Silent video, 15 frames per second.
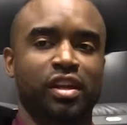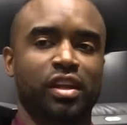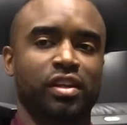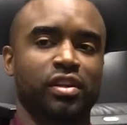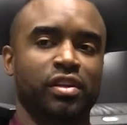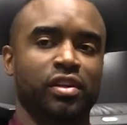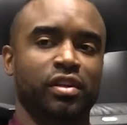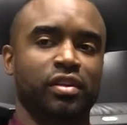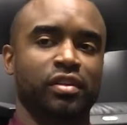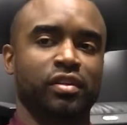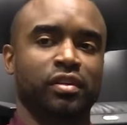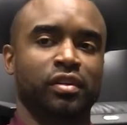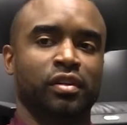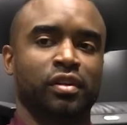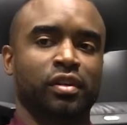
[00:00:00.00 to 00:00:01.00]
that year.
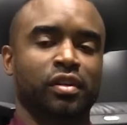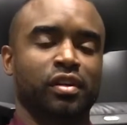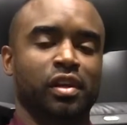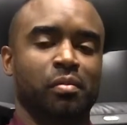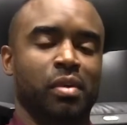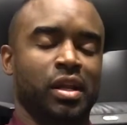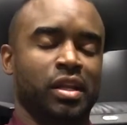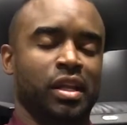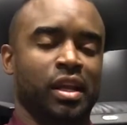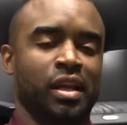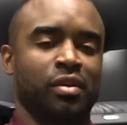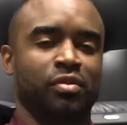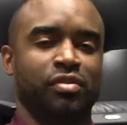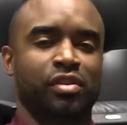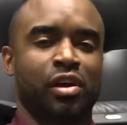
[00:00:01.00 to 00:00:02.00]
And my
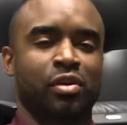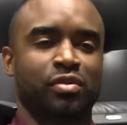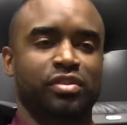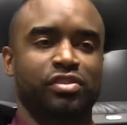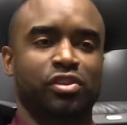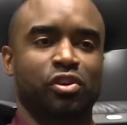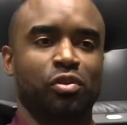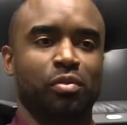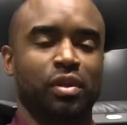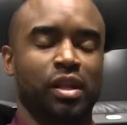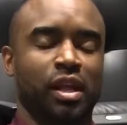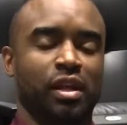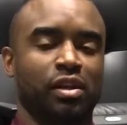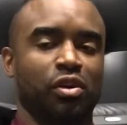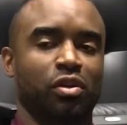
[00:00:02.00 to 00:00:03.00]
dad was always told me
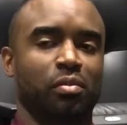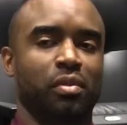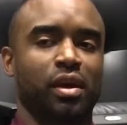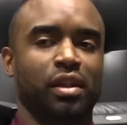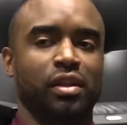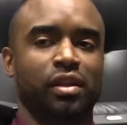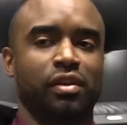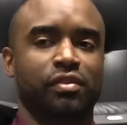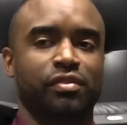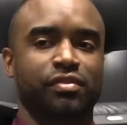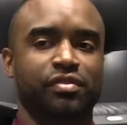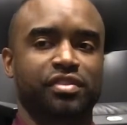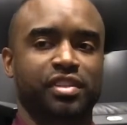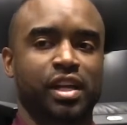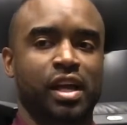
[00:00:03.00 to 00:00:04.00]
like go to my
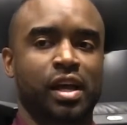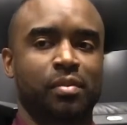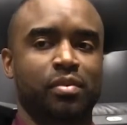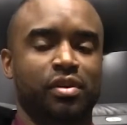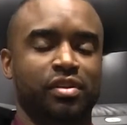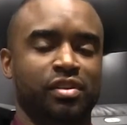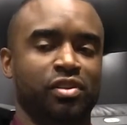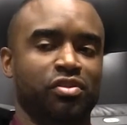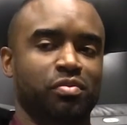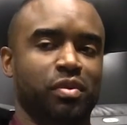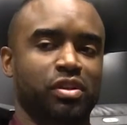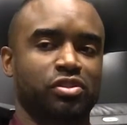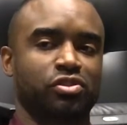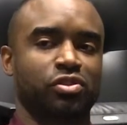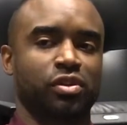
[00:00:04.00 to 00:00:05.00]
left side because that was
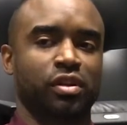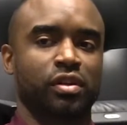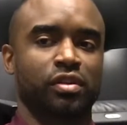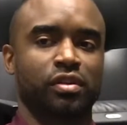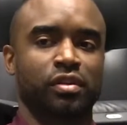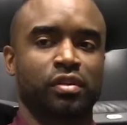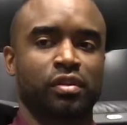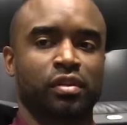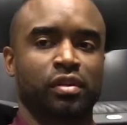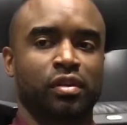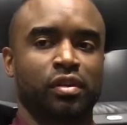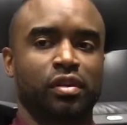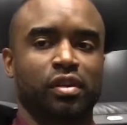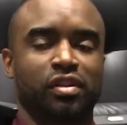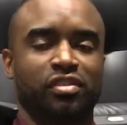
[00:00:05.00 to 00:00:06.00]
my strength.
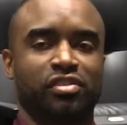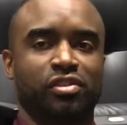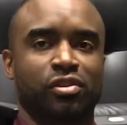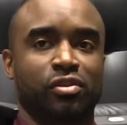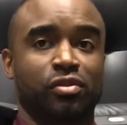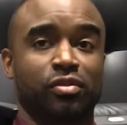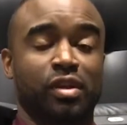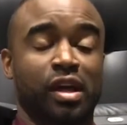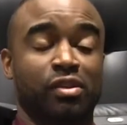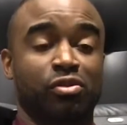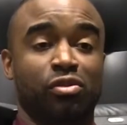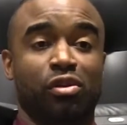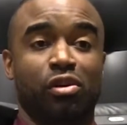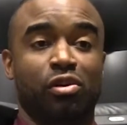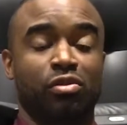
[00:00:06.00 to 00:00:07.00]
And so I
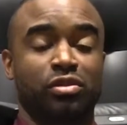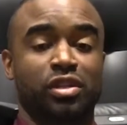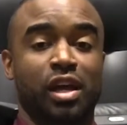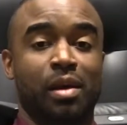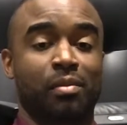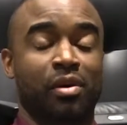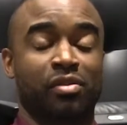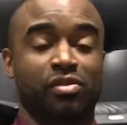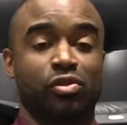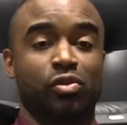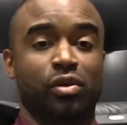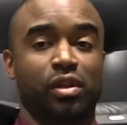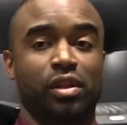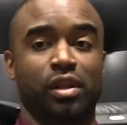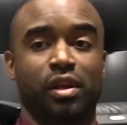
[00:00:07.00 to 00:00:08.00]
knew the whole time I was
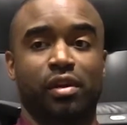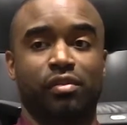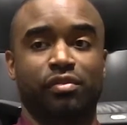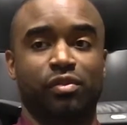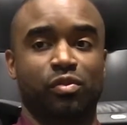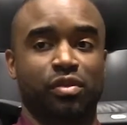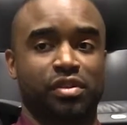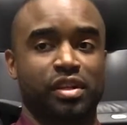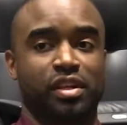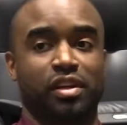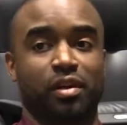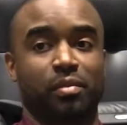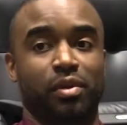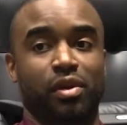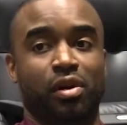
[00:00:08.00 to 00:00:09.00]
going left. And once he
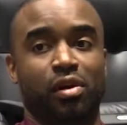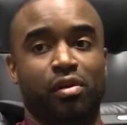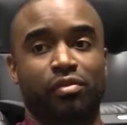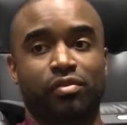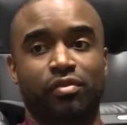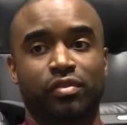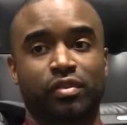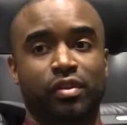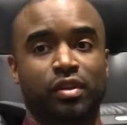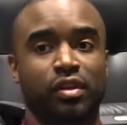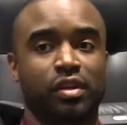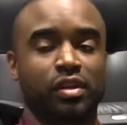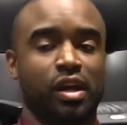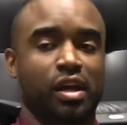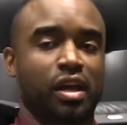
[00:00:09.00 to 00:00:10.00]
cut me off,
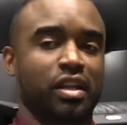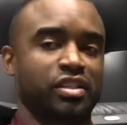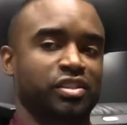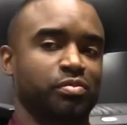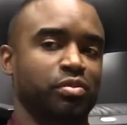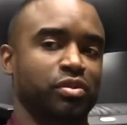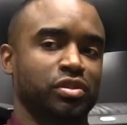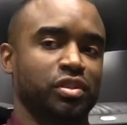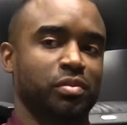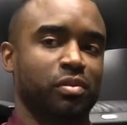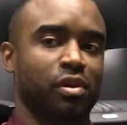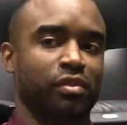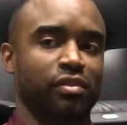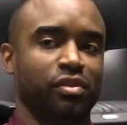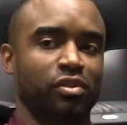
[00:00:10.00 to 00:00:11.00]
I kind of just pushed him
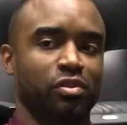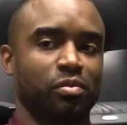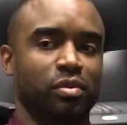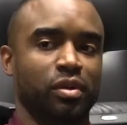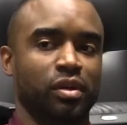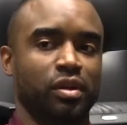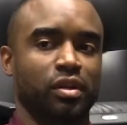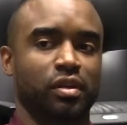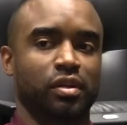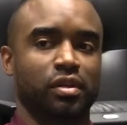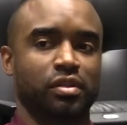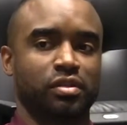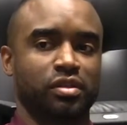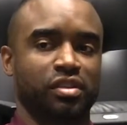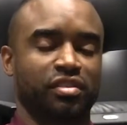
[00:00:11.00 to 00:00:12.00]
off a little bit
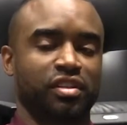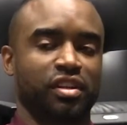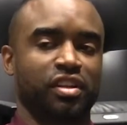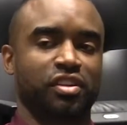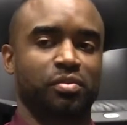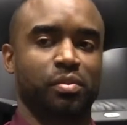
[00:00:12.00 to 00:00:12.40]
just to get